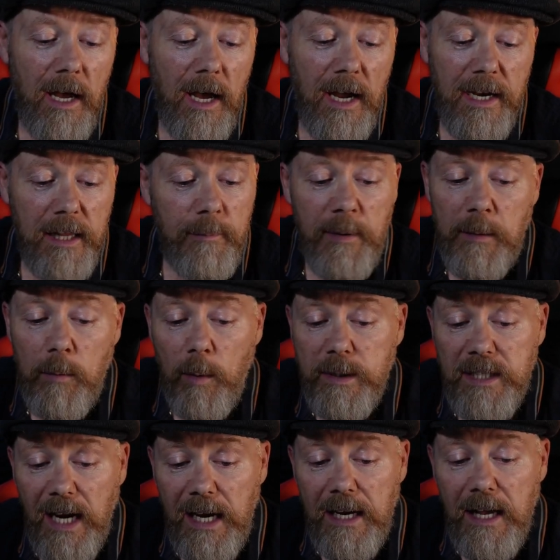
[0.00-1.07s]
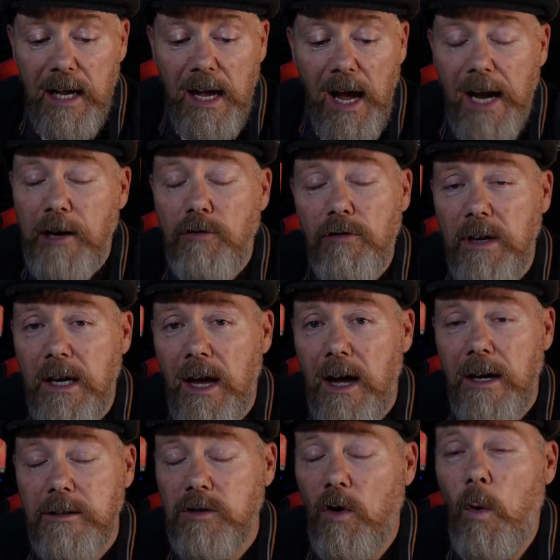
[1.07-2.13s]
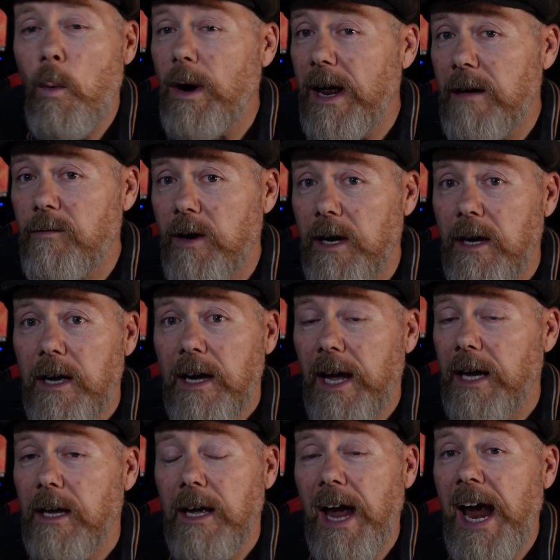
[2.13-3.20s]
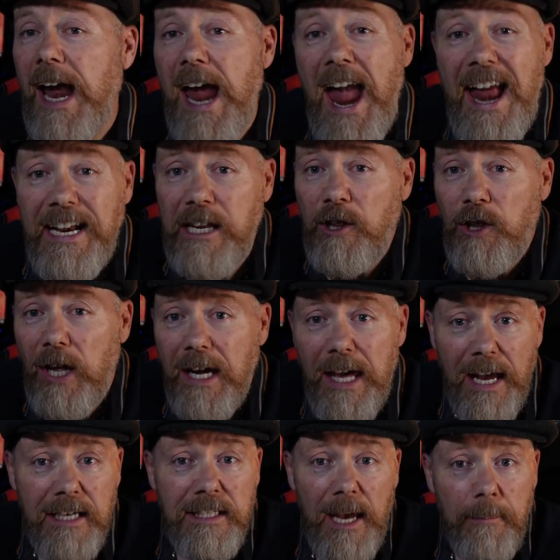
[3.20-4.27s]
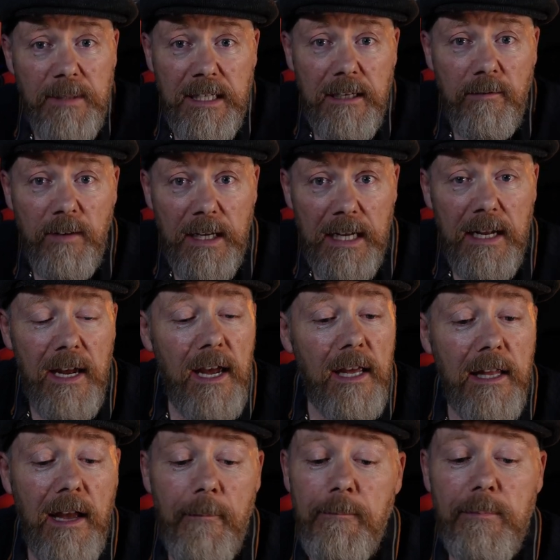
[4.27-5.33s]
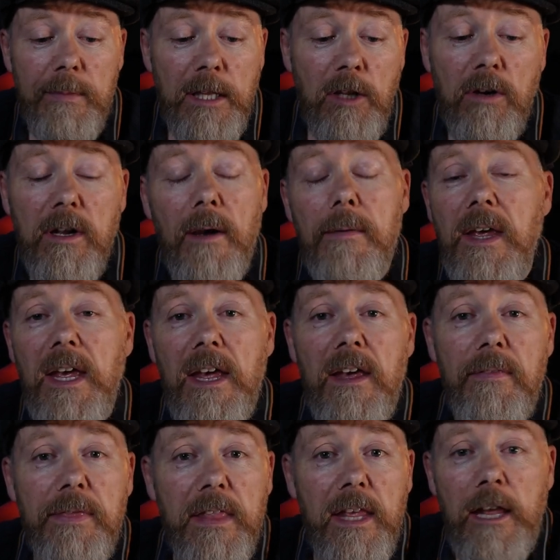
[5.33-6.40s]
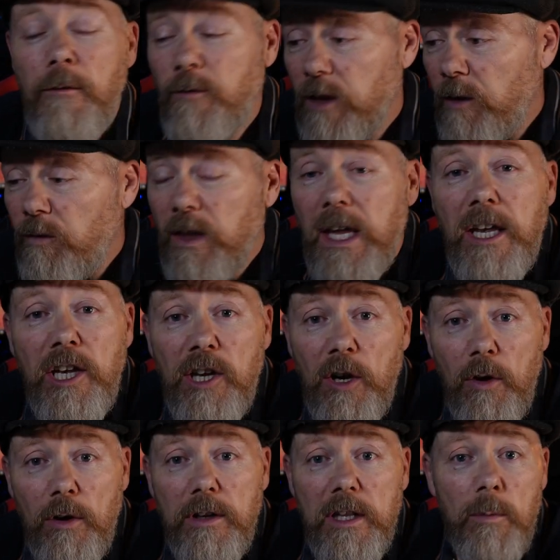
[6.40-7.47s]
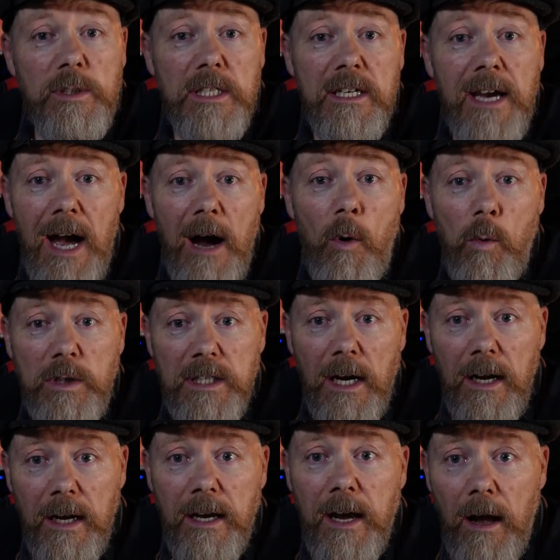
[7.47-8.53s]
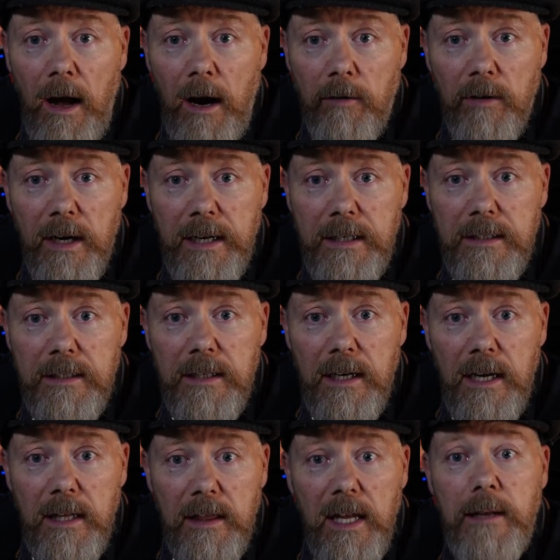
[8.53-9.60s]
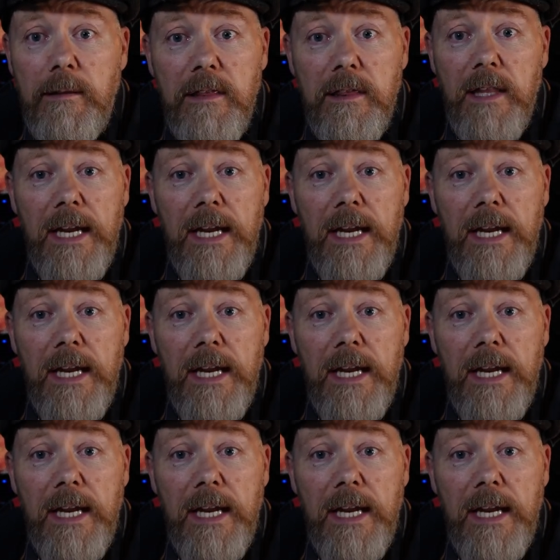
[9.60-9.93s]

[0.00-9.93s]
Other people were saying hydrogen cars or whatever. Anything except EV. Look, if they heard there was a cow dung car, right, they'd